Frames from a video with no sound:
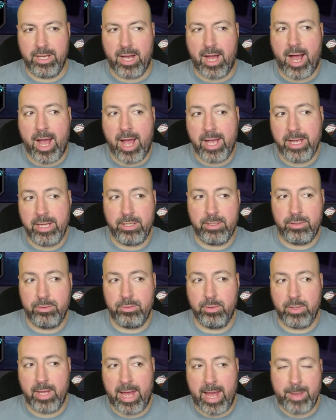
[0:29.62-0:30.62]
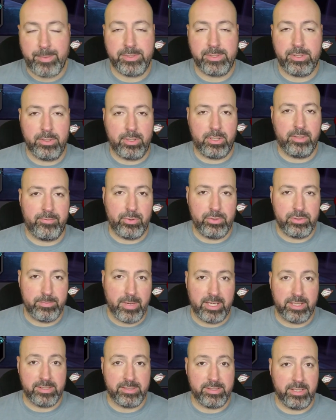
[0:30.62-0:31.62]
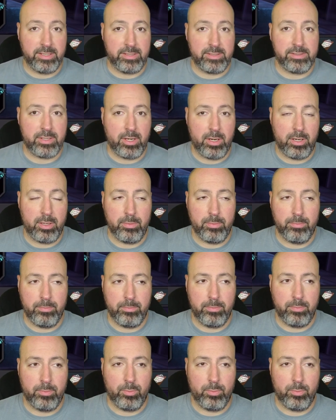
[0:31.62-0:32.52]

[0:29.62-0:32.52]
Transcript: I absolutely could have used my six star